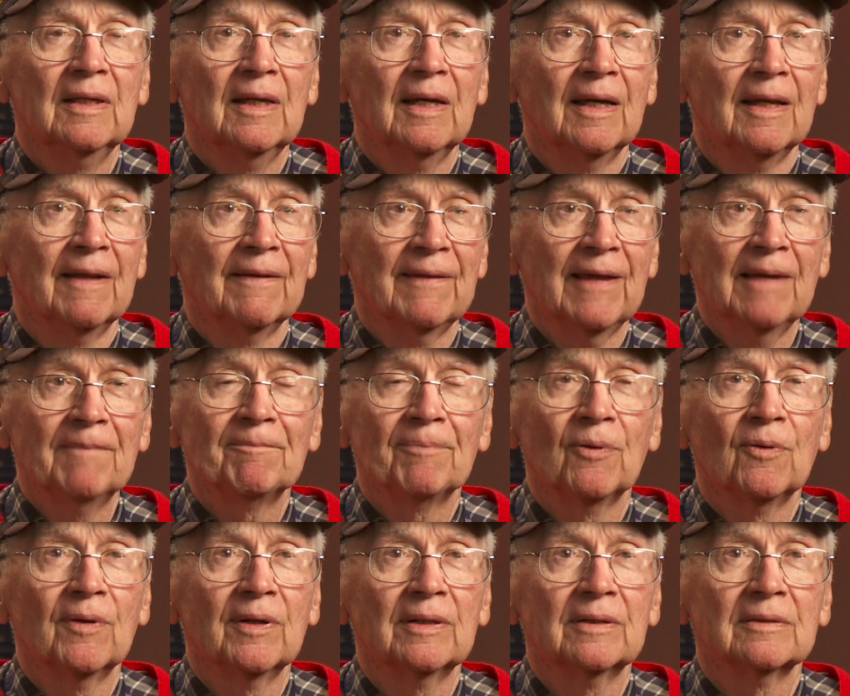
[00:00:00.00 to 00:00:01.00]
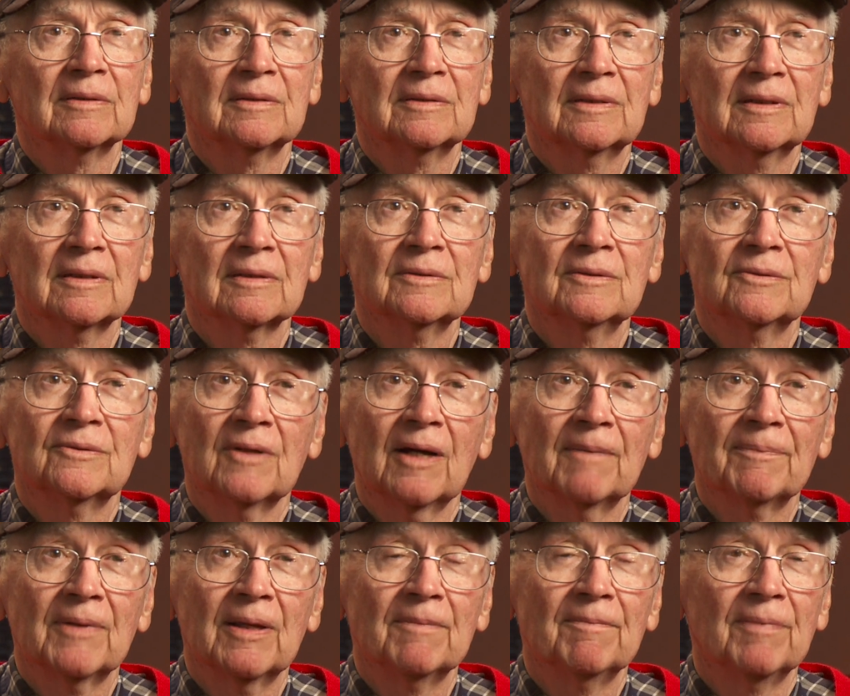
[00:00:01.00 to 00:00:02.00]
And at that point, until you
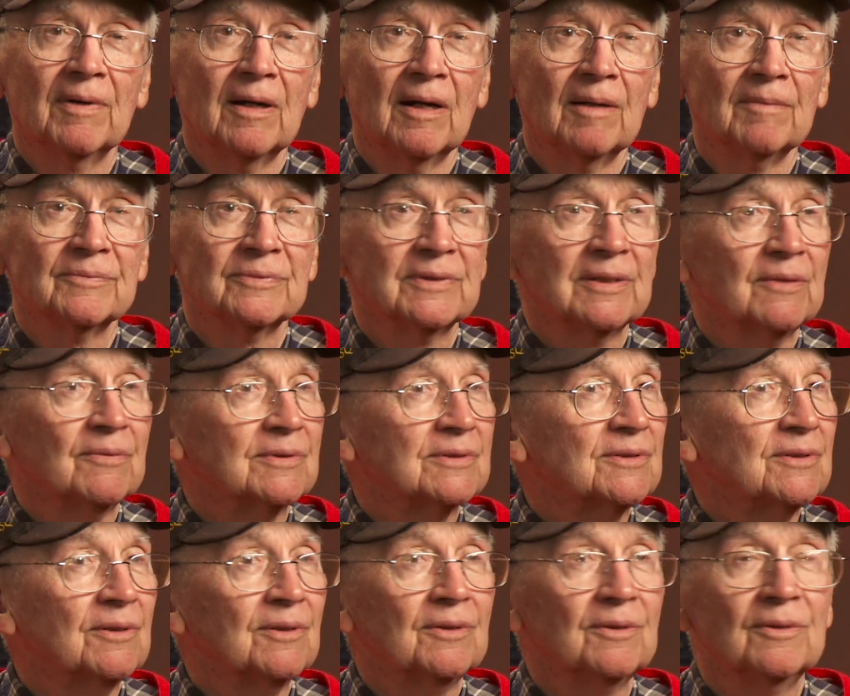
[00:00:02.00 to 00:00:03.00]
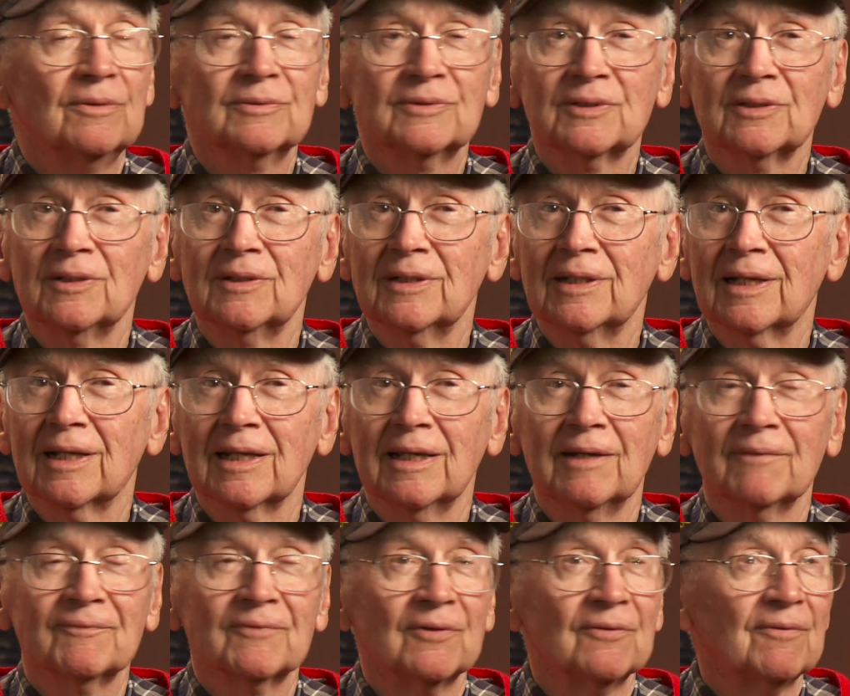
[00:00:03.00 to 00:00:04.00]
dropped that bombs, there was no turning
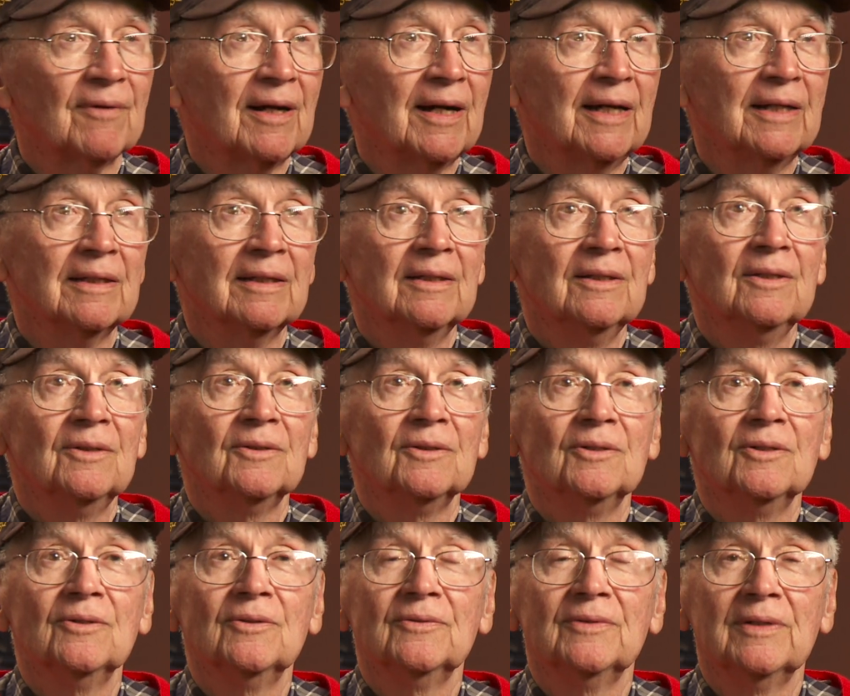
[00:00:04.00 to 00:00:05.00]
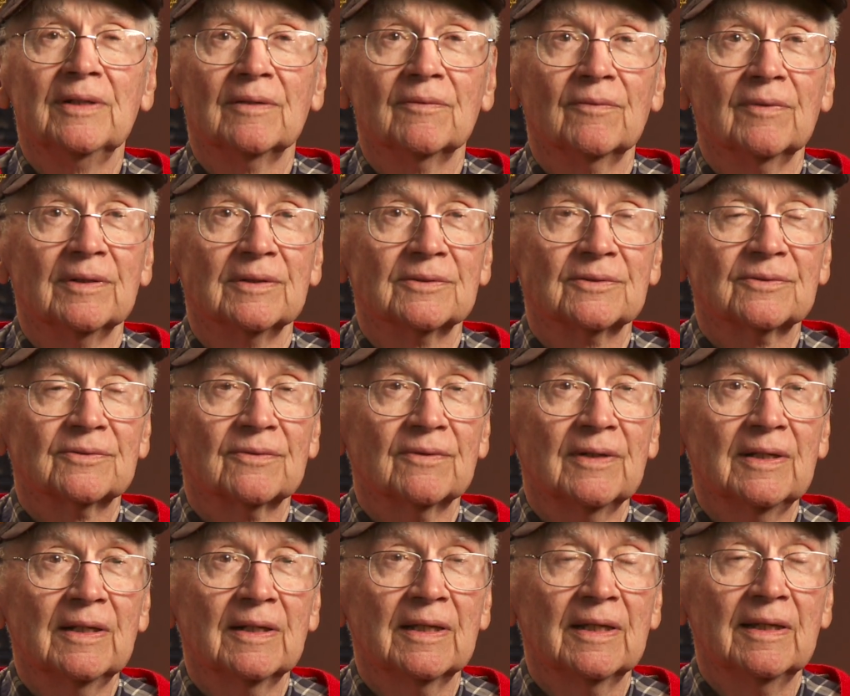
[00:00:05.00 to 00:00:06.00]
left or right. You went
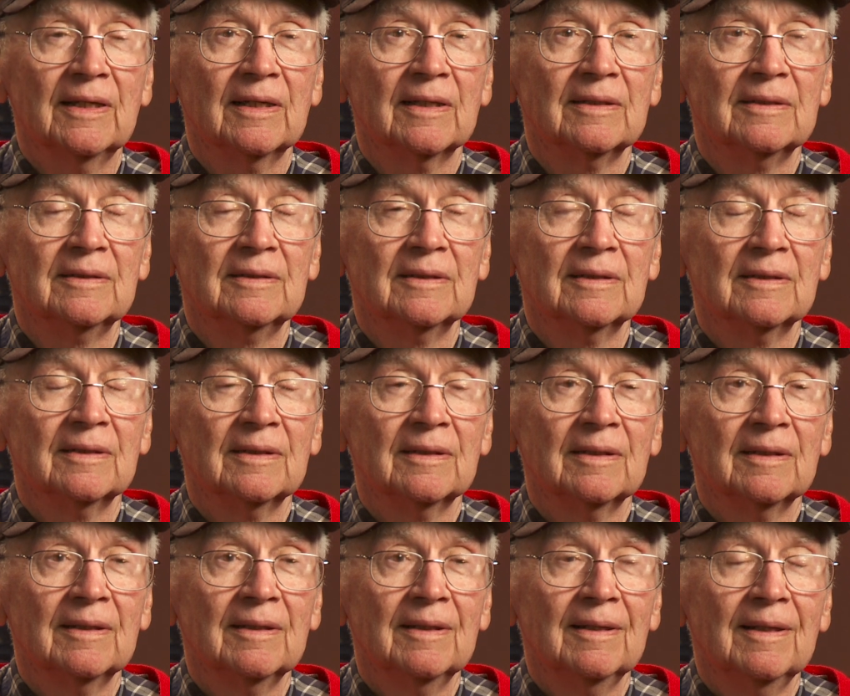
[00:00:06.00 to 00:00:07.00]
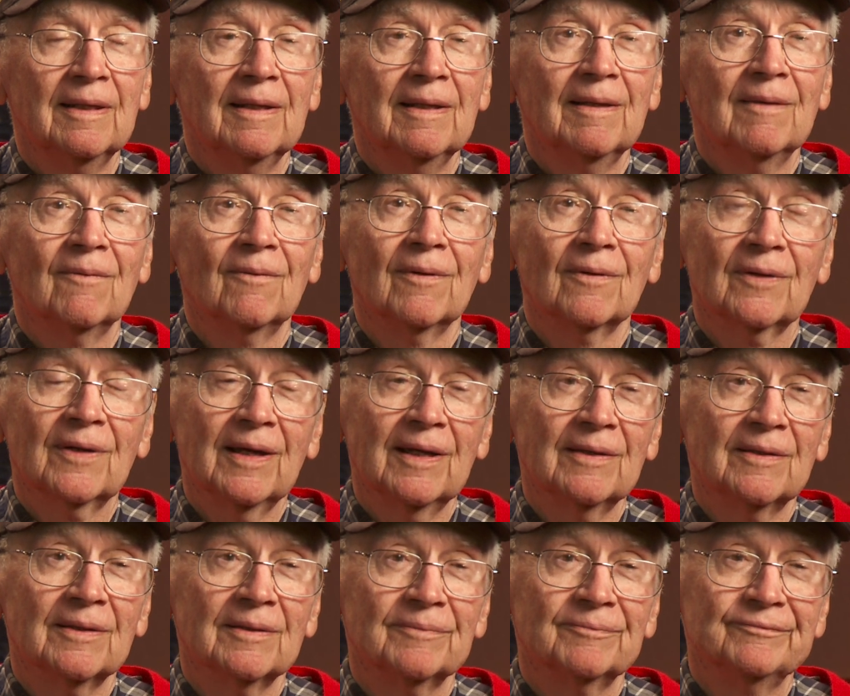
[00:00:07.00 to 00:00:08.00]
straight ahead. Okay,
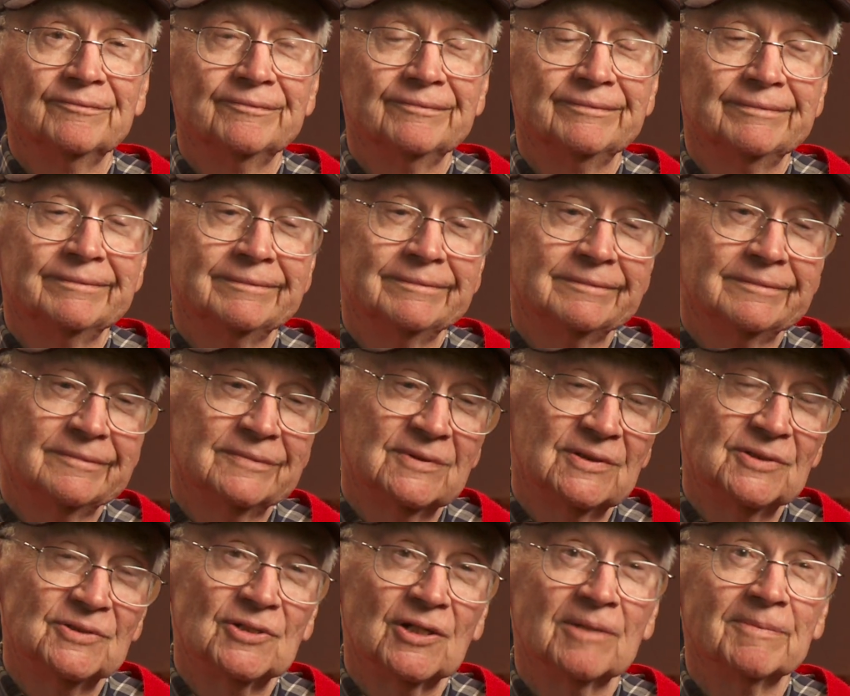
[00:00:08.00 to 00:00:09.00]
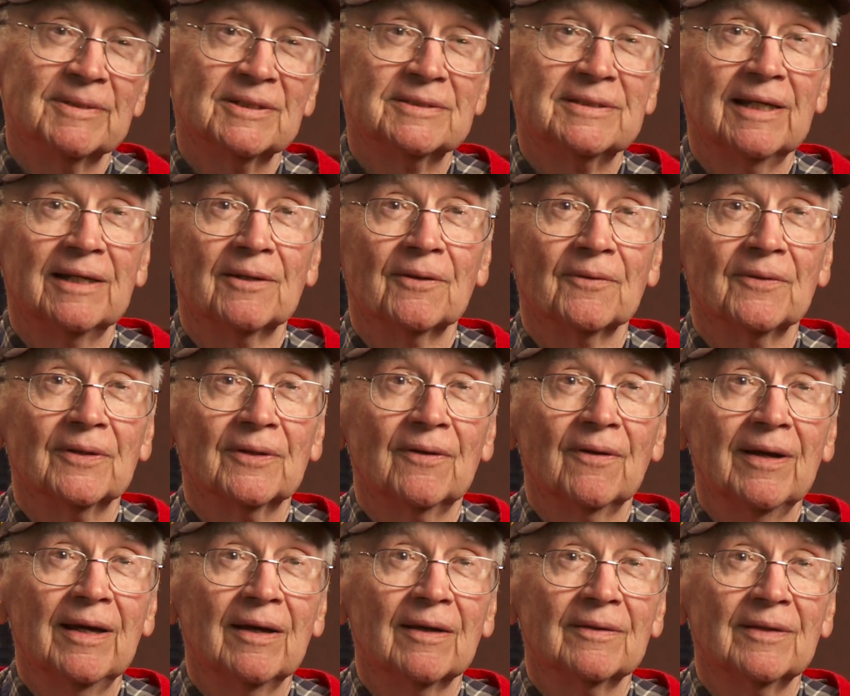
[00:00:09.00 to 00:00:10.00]
the Germans down on the
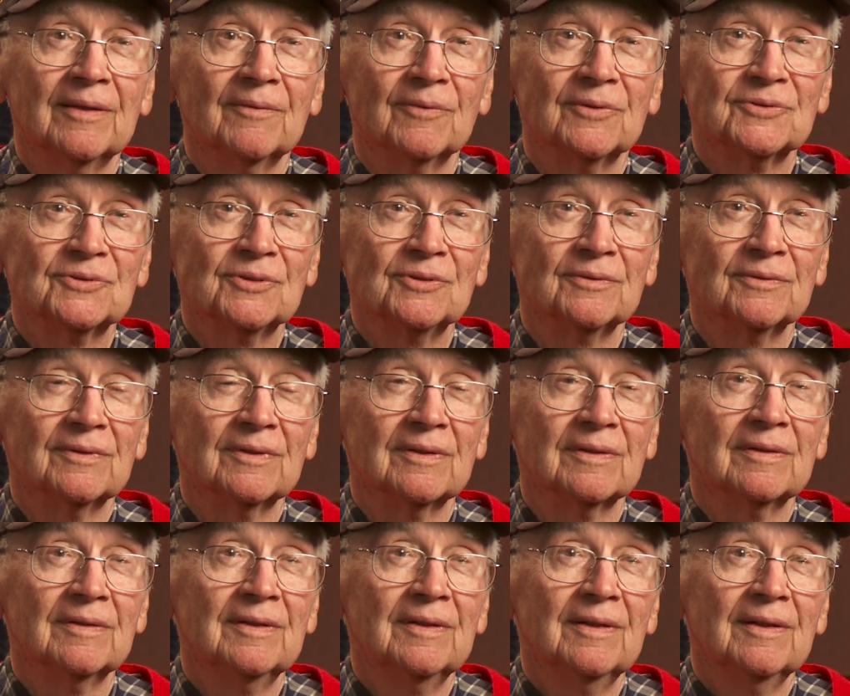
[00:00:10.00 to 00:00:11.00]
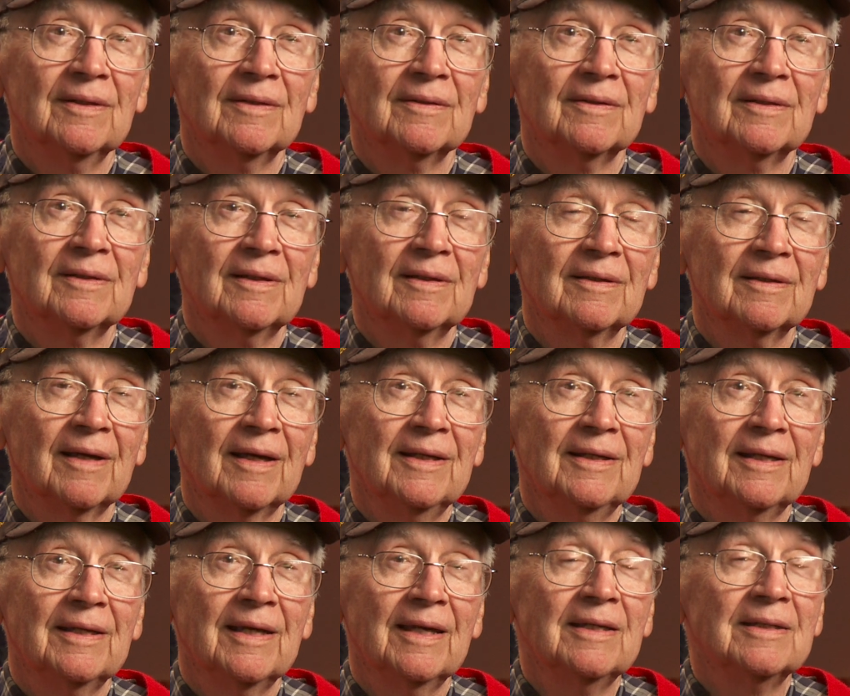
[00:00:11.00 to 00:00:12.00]
ground that were shooting the
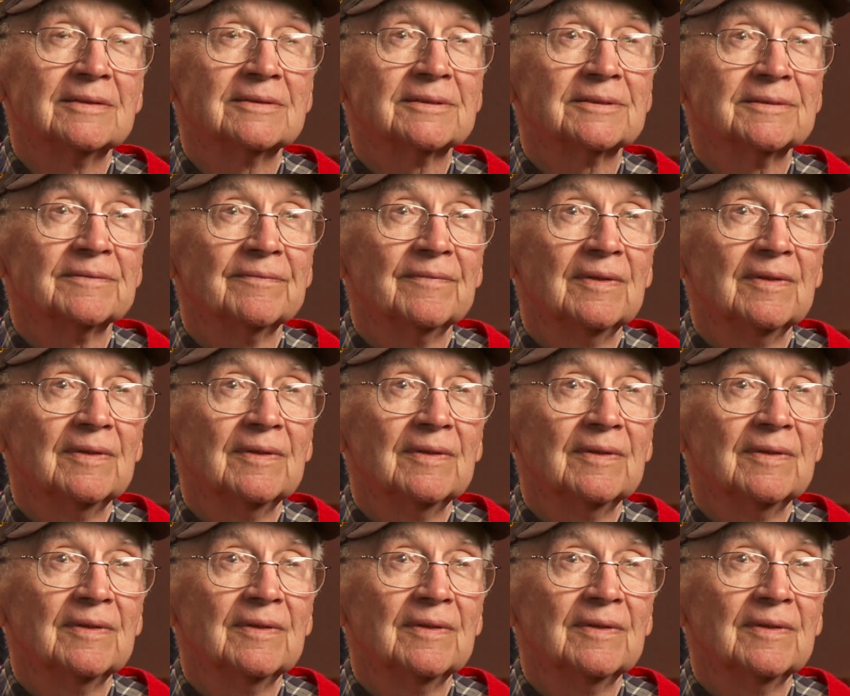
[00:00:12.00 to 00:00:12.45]
88s,